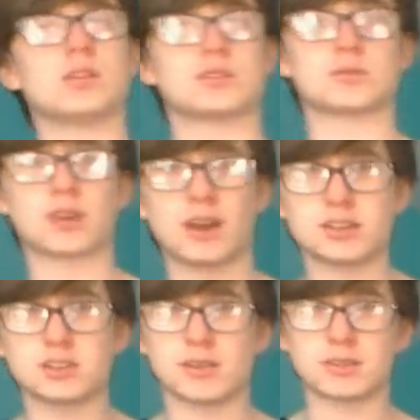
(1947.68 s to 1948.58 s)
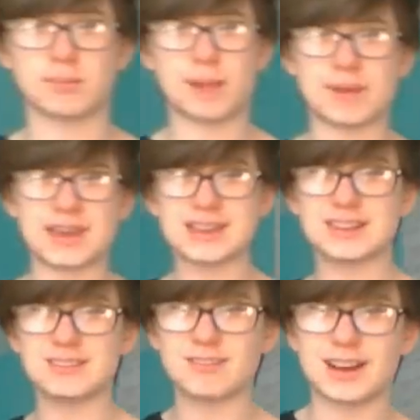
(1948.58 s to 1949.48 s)
which kind of shows that maybe he
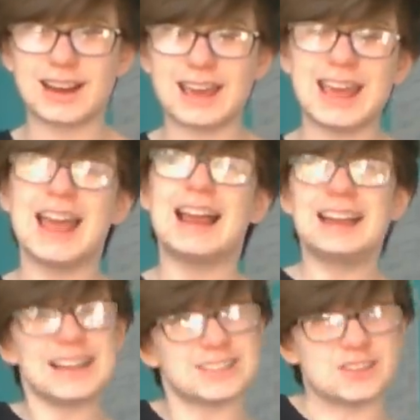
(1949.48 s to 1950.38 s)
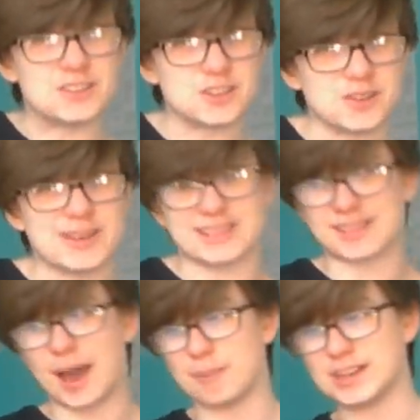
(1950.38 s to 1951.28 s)
didn't really listen to his
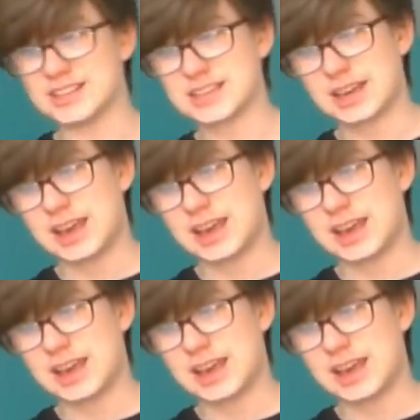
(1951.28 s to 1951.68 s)
cabinet.